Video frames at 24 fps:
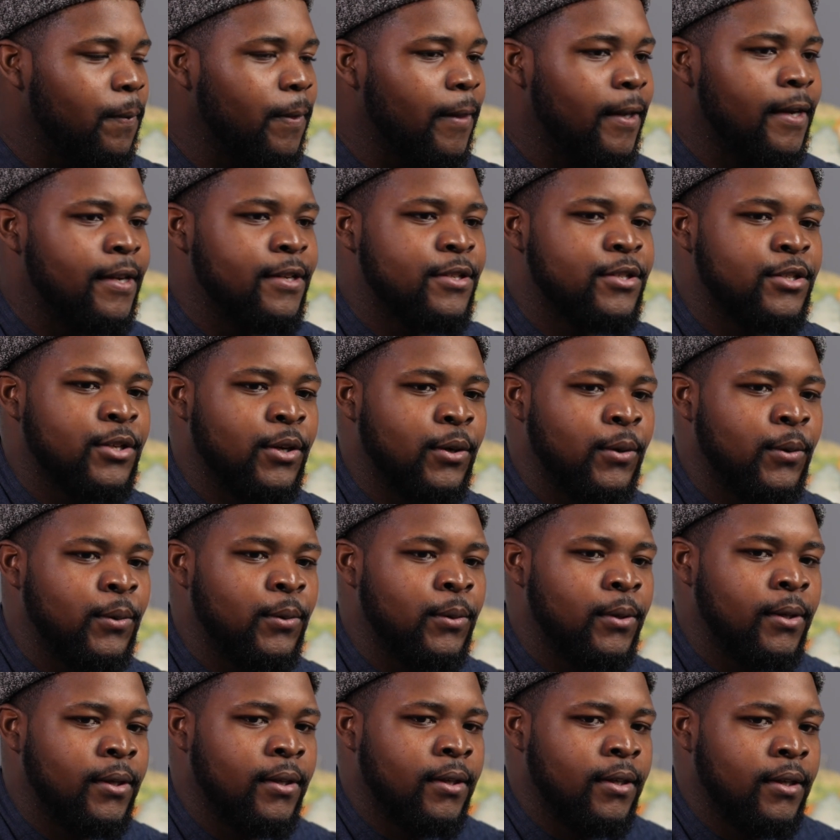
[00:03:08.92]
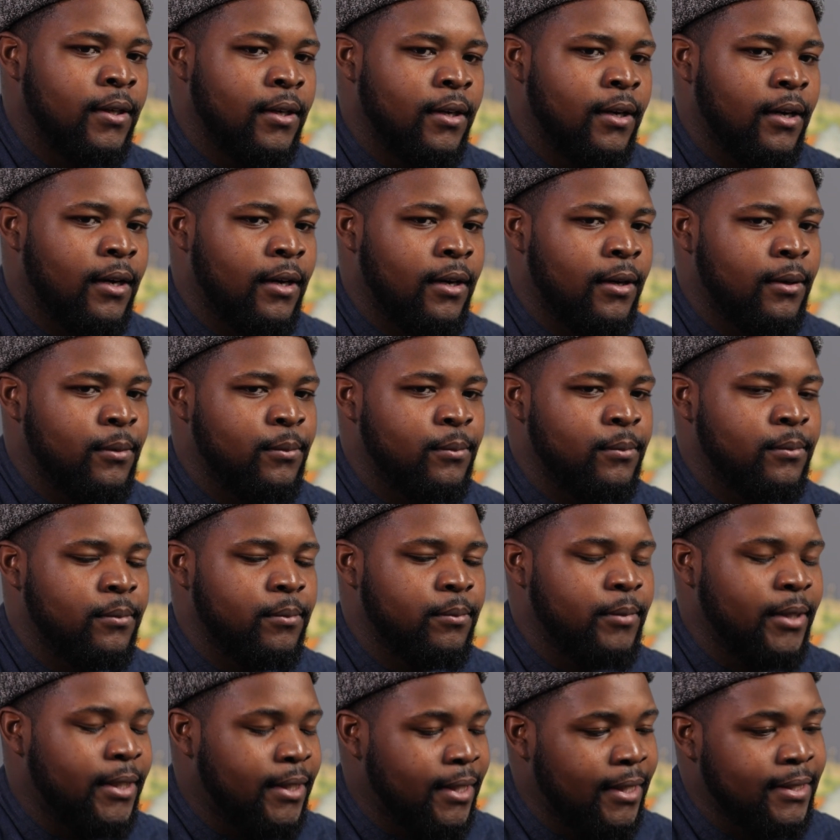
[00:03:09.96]
And so,
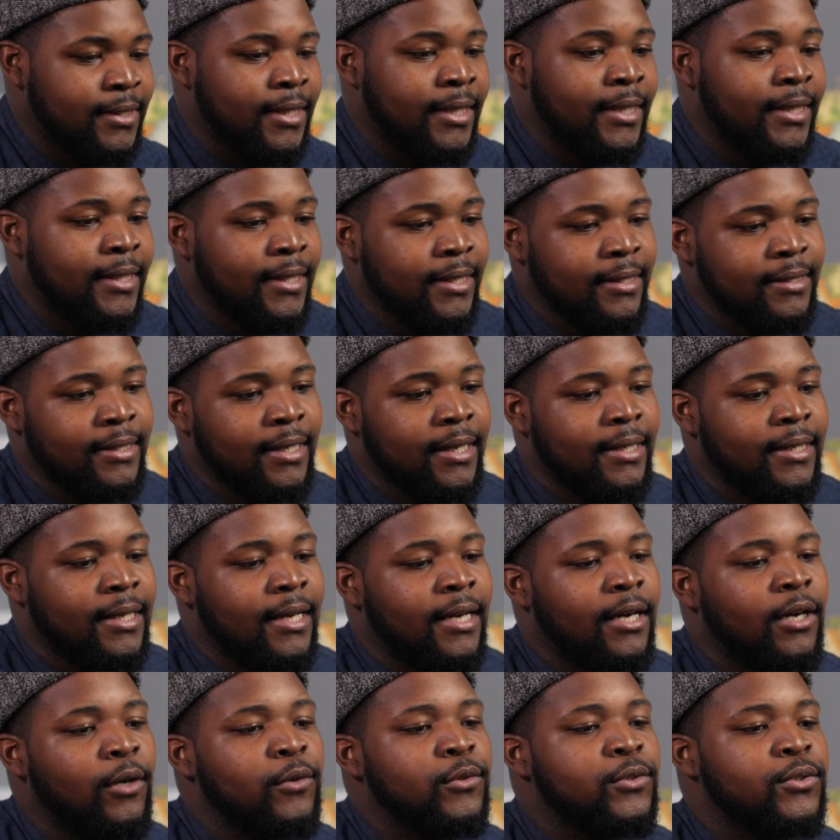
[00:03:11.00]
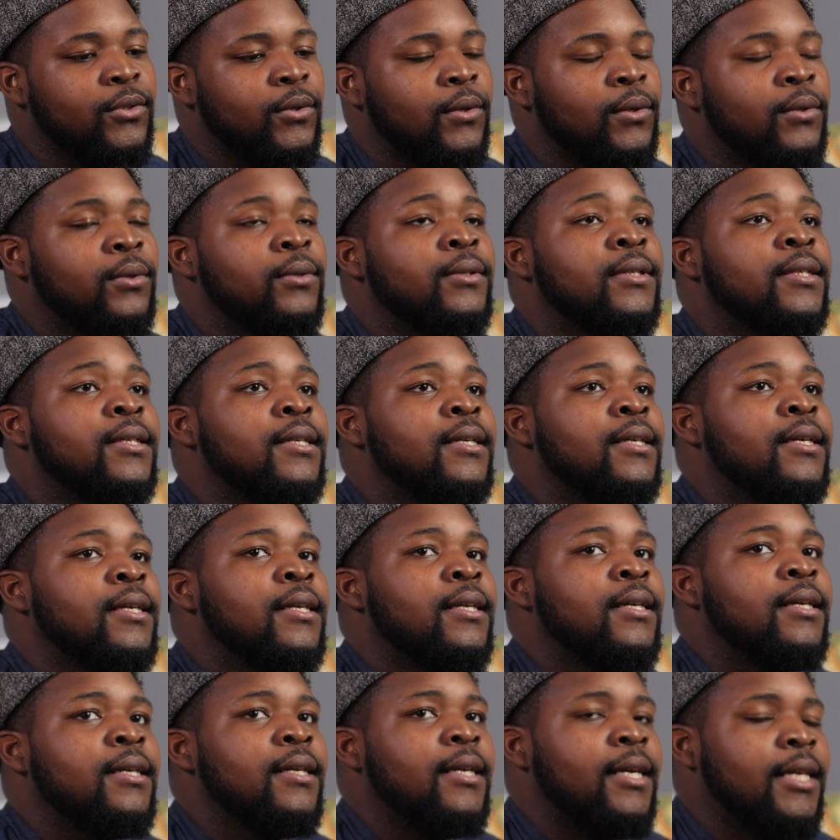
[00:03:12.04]
because I didn't get that in the household,
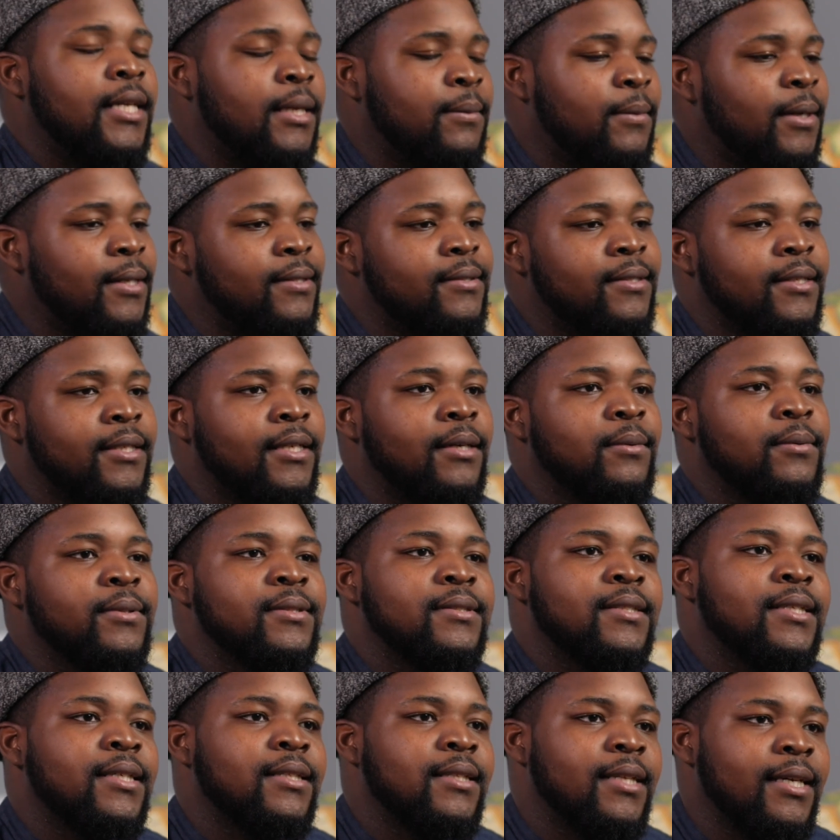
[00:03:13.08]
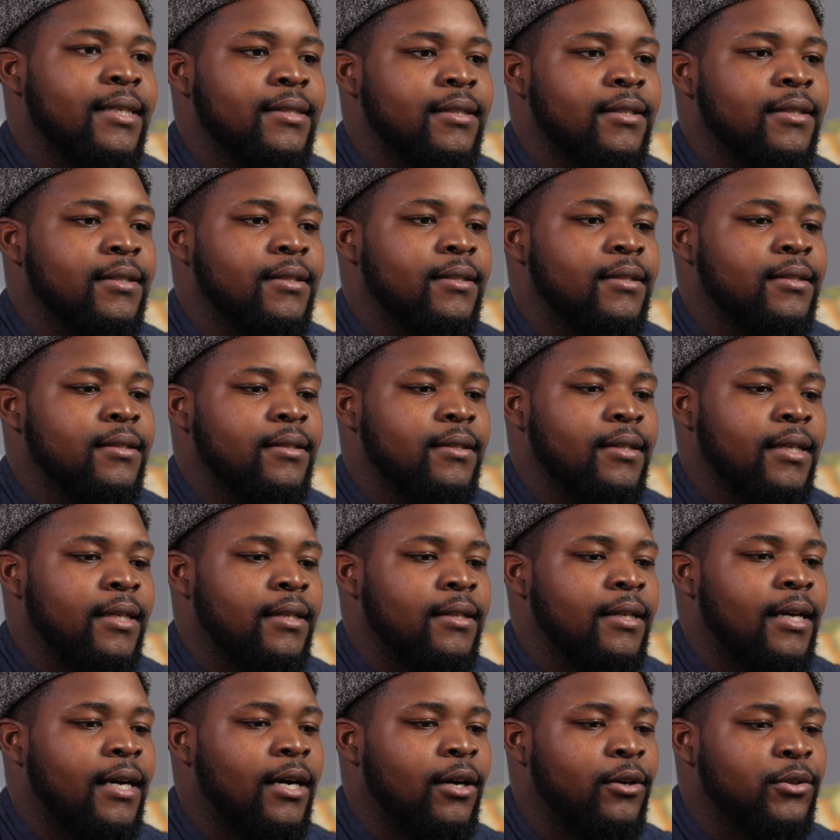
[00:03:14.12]
and I'm not saying I was neglected in
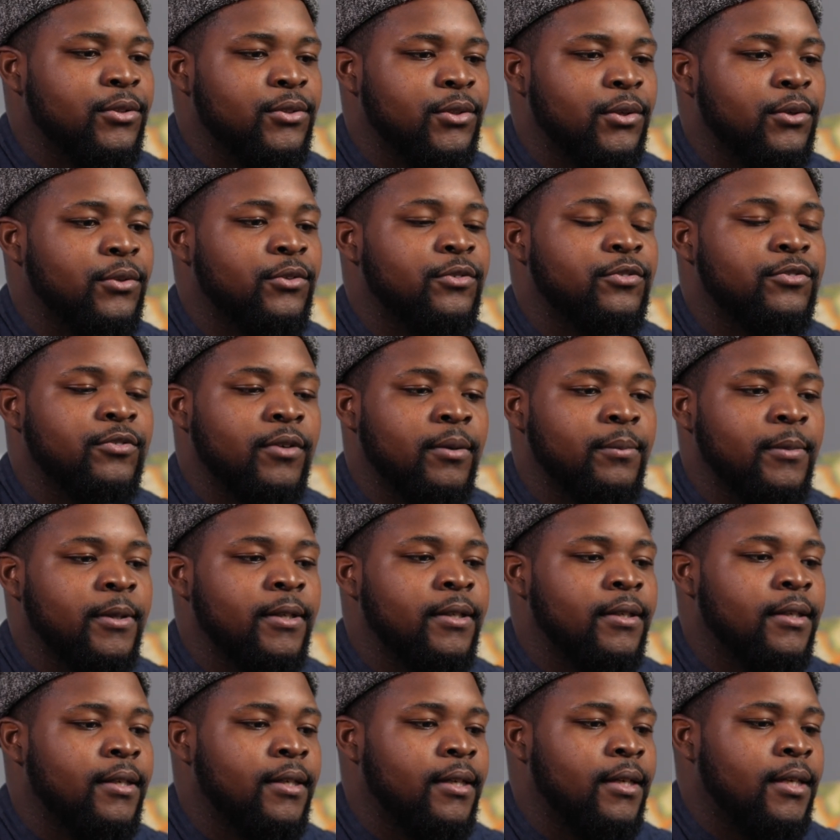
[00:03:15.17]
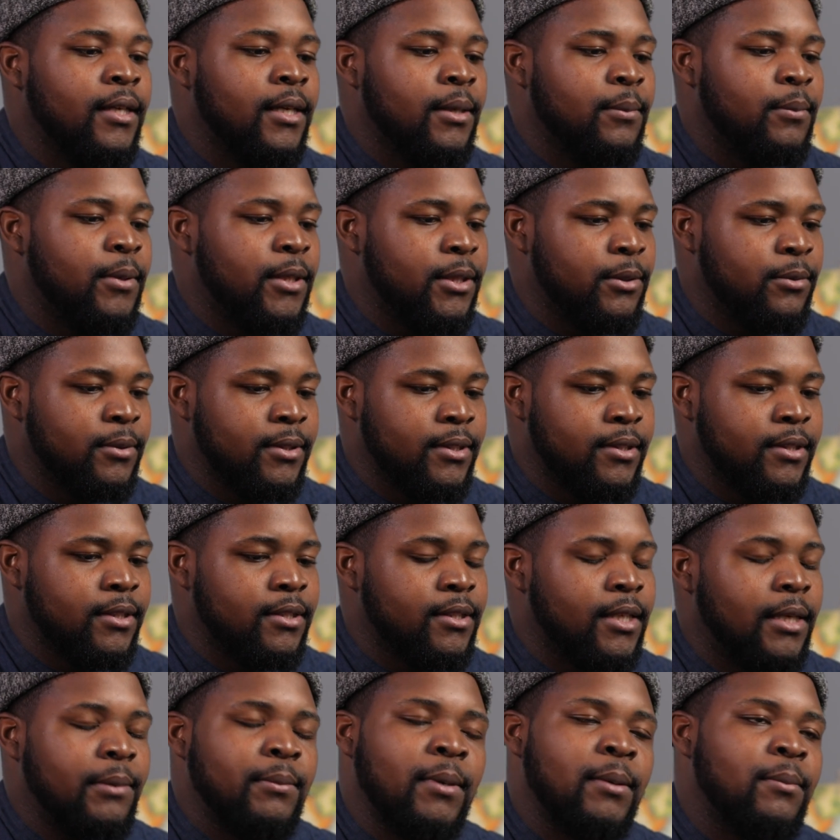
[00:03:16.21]
the household from it, but it was just
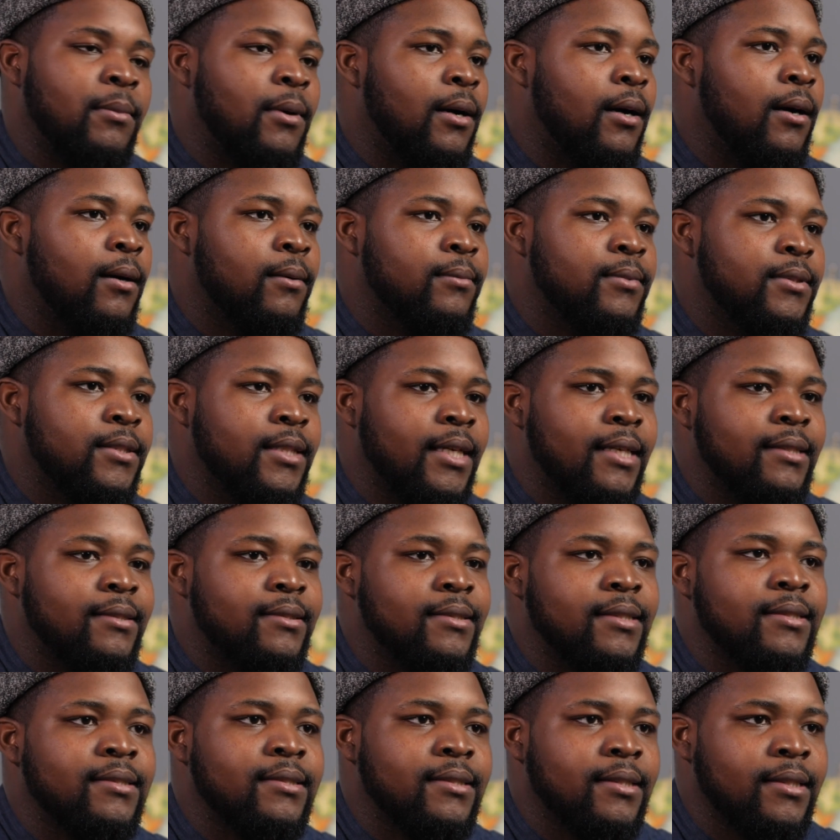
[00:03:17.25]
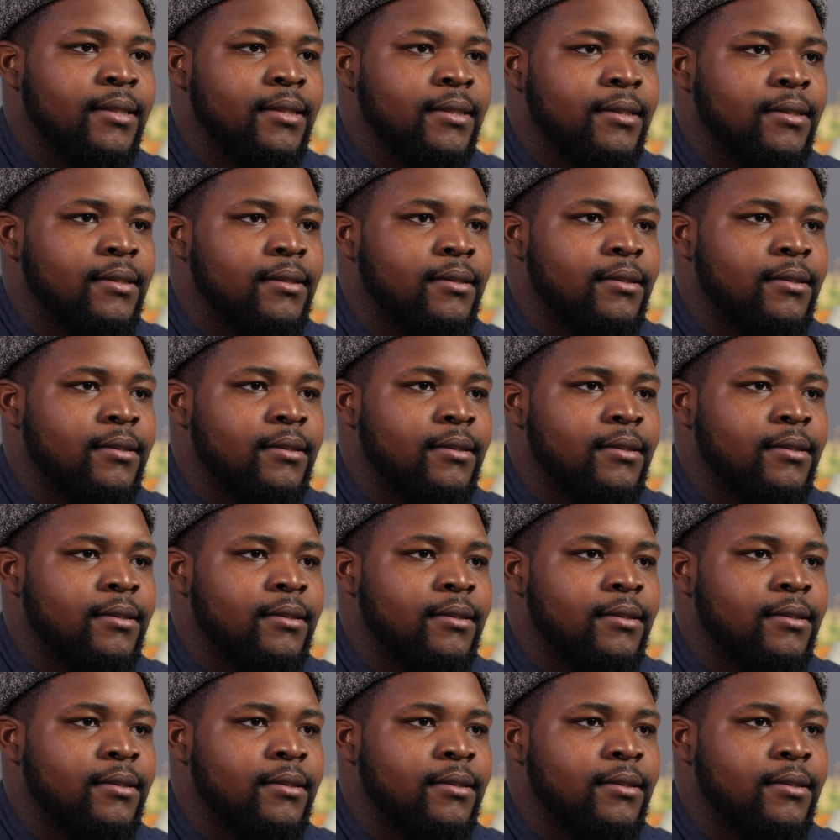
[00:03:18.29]
like my mom, she had 6 kids.